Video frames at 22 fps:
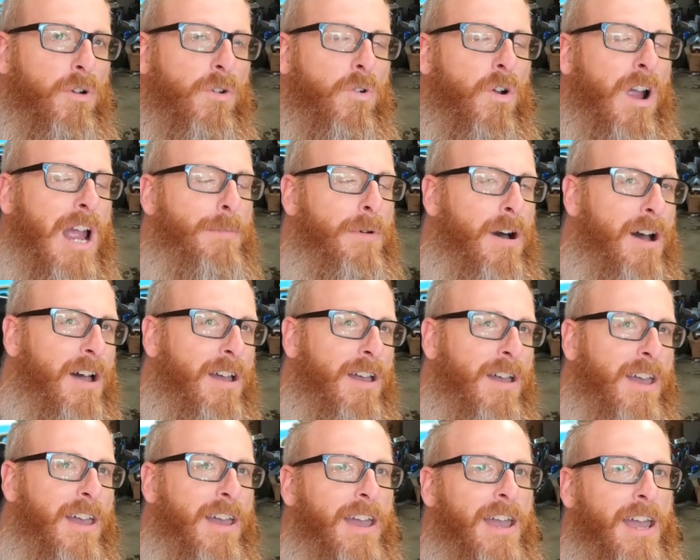grandma
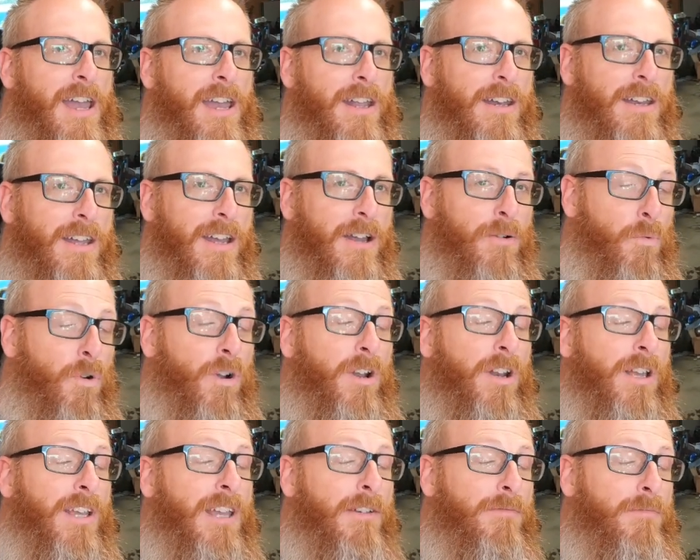and we're
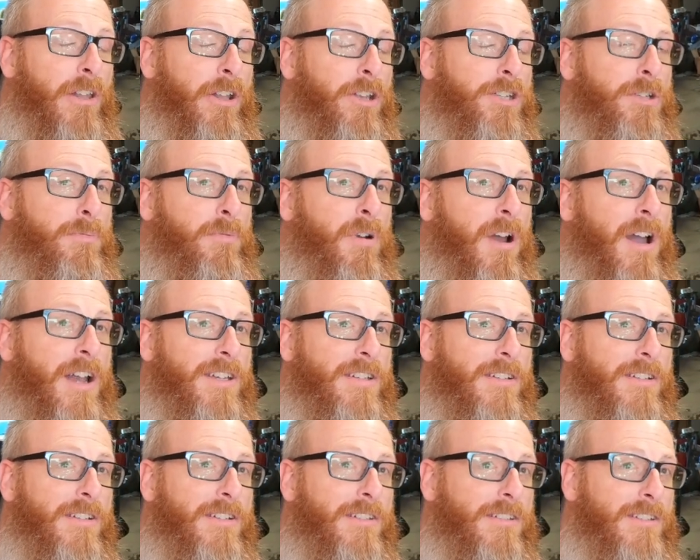gonna give him a little surprise.
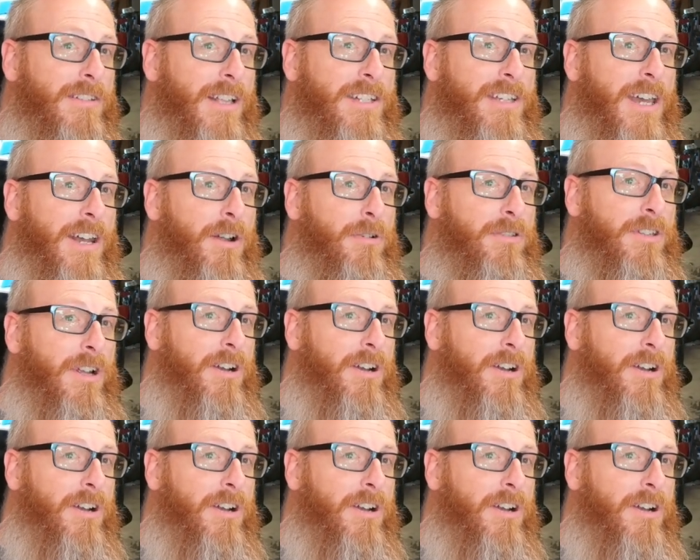Let's head out there